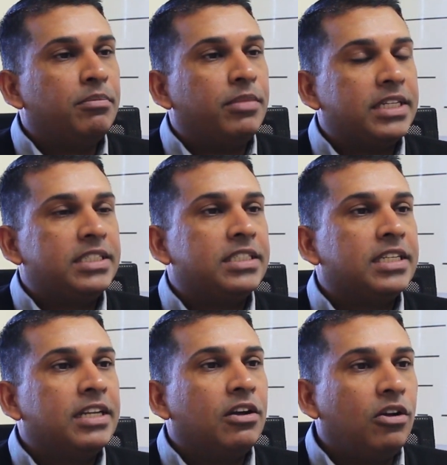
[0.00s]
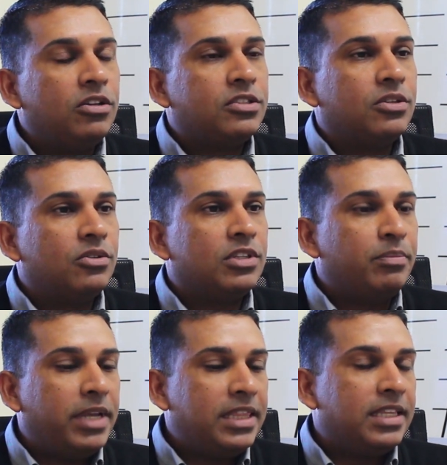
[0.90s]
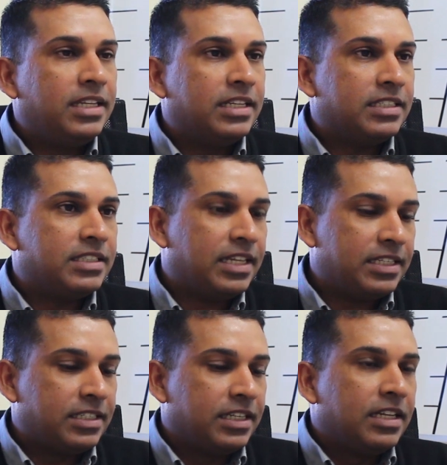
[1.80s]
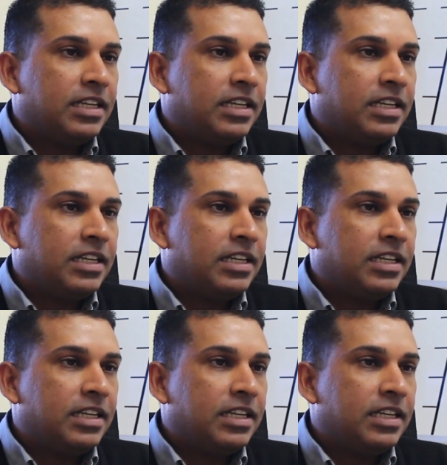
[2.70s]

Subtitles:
but also the main thing is that